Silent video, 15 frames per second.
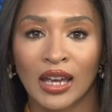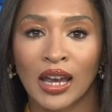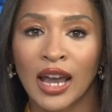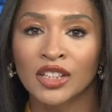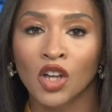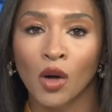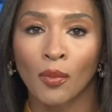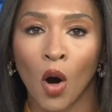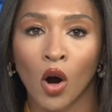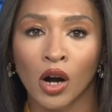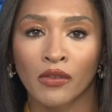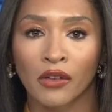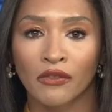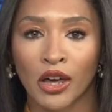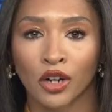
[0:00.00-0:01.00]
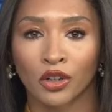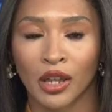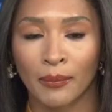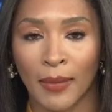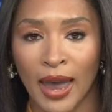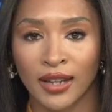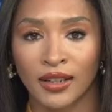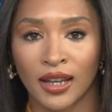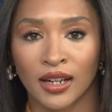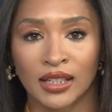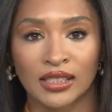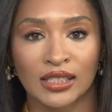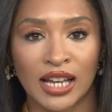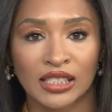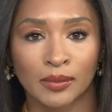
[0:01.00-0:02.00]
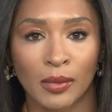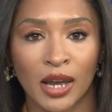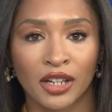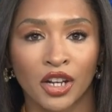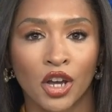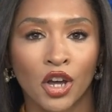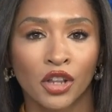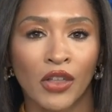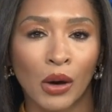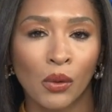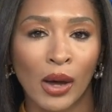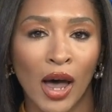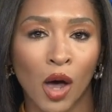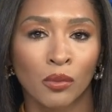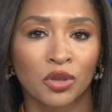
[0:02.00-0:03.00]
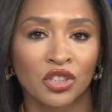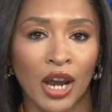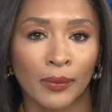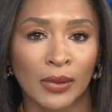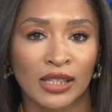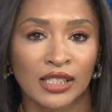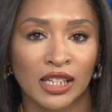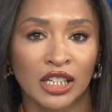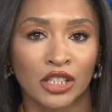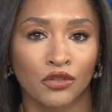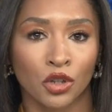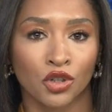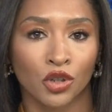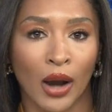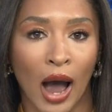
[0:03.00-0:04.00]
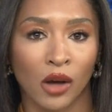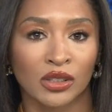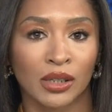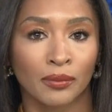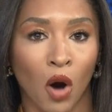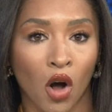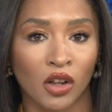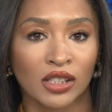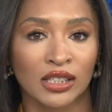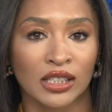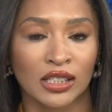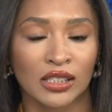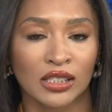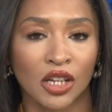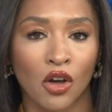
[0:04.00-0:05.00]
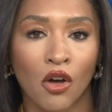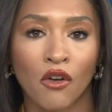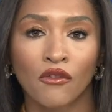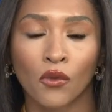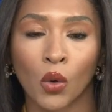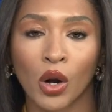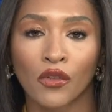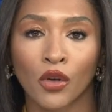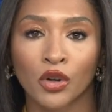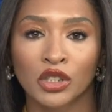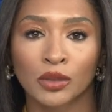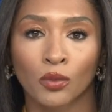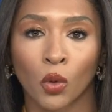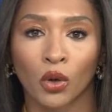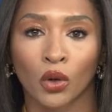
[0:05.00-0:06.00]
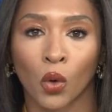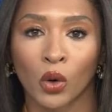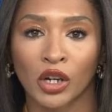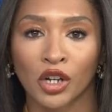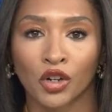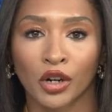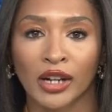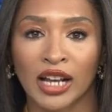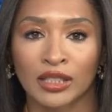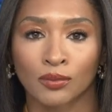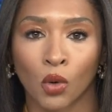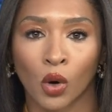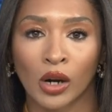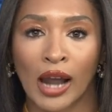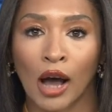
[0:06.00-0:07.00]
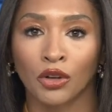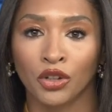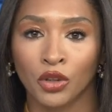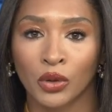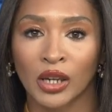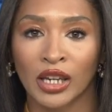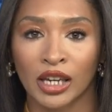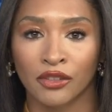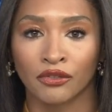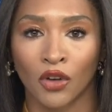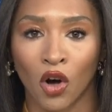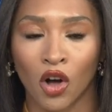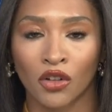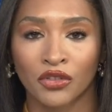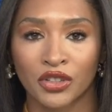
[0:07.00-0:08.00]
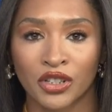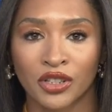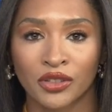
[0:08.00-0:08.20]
It's all part of a federally mandated assessment that will help shape the city's future housing policies. 44 News reporter Courtney Green has more on how you can get involved.